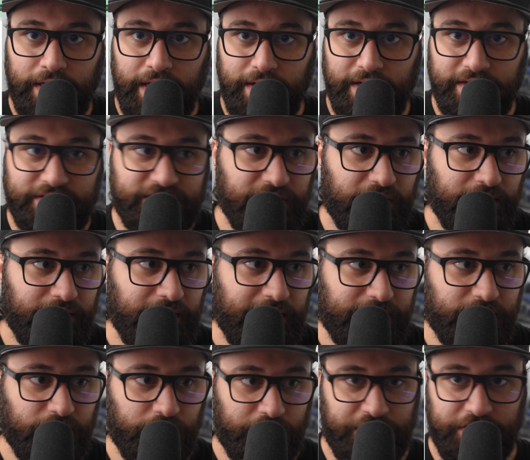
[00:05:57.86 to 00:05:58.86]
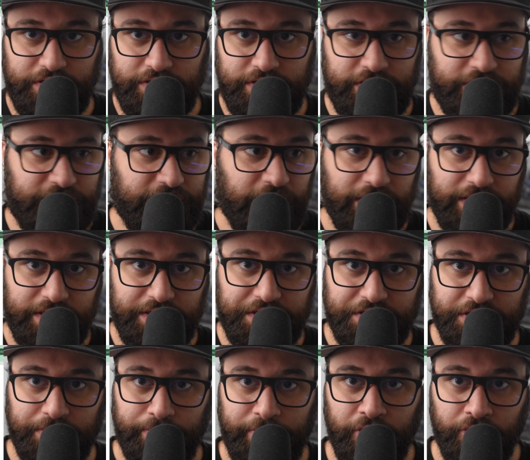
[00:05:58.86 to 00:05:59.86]
again, it's not like oh he he
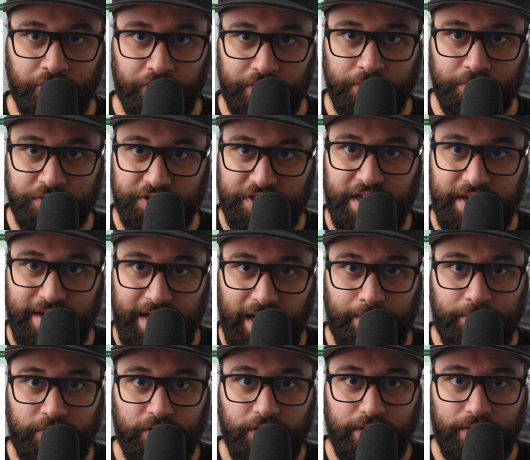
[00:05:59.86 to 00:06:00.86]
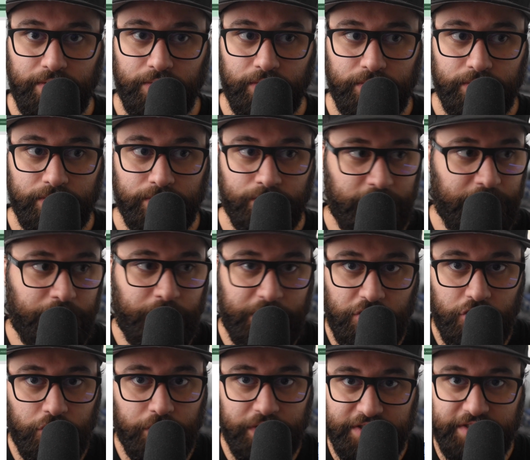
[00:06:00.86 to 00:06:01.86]
suddenly disappeared or he was kidnapped. We
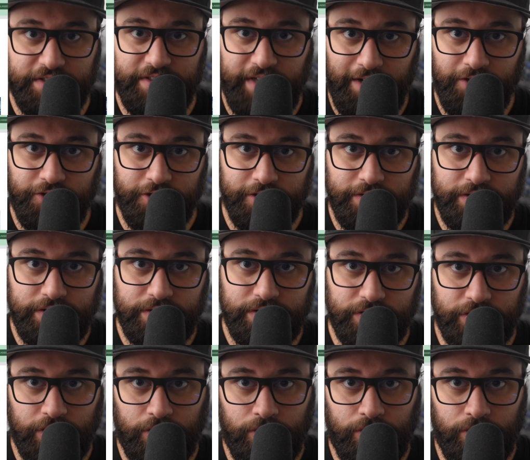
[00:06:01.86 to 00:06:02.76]
we knew his intentions,